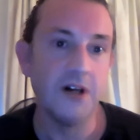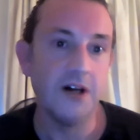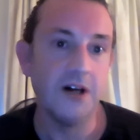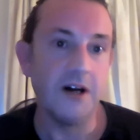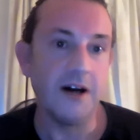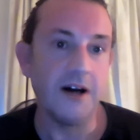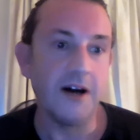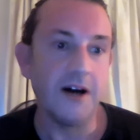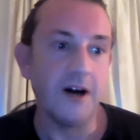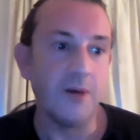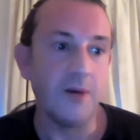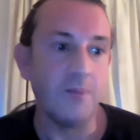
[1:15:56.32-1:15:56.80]

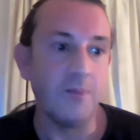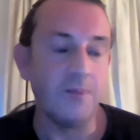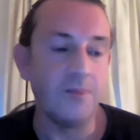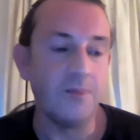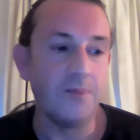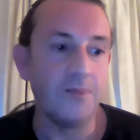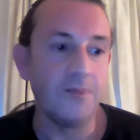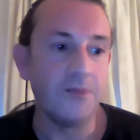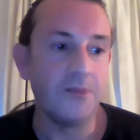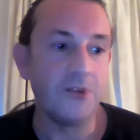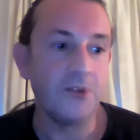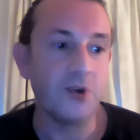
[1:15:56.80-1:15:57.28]
Um,
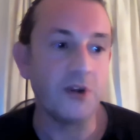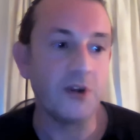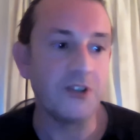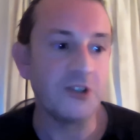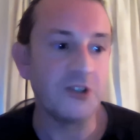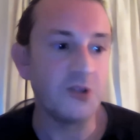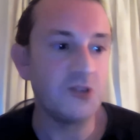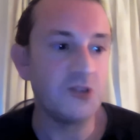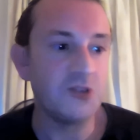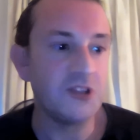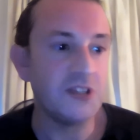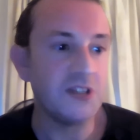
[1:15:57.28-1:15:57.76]
so I
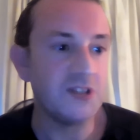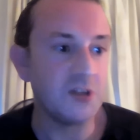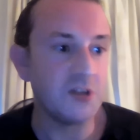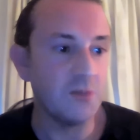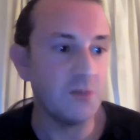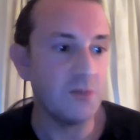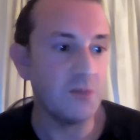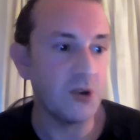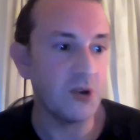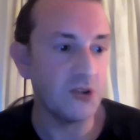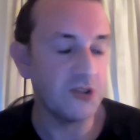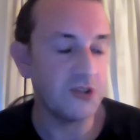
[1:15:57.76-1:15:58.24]
do see
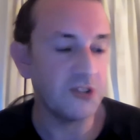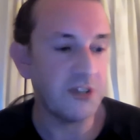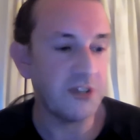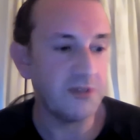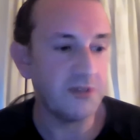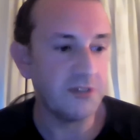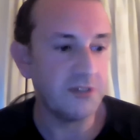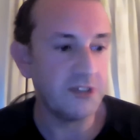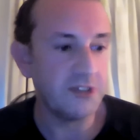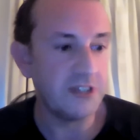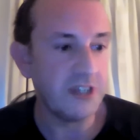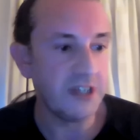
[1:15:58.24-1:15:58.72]
some
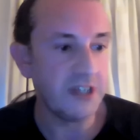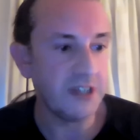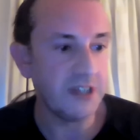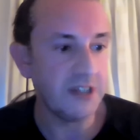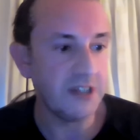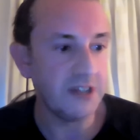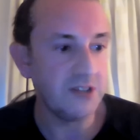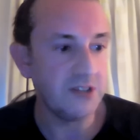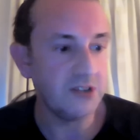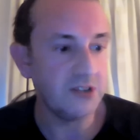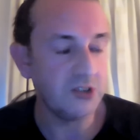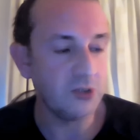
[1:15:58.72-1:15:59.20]

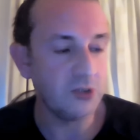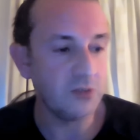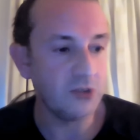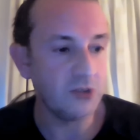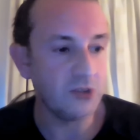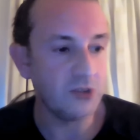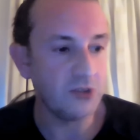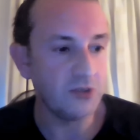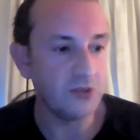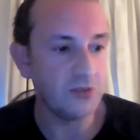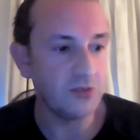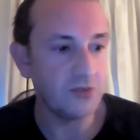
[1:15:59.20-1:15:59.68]
positivity in
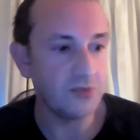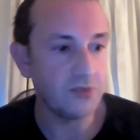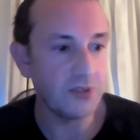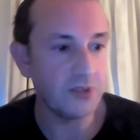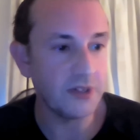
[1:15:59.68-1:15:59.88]
terms of